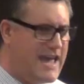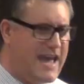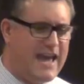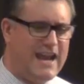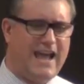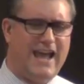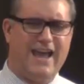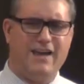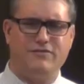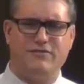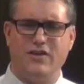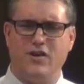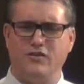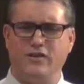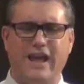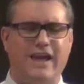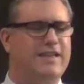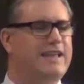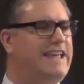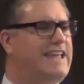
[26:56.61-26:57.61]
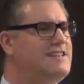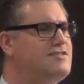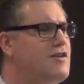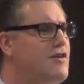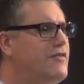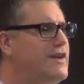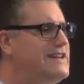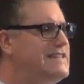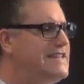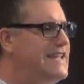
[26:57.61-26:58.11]
And I have no doubt, he's
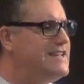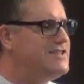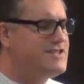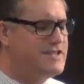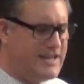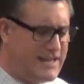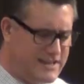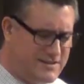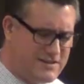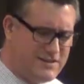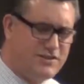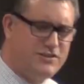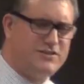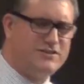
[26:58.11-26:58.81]
already teaching his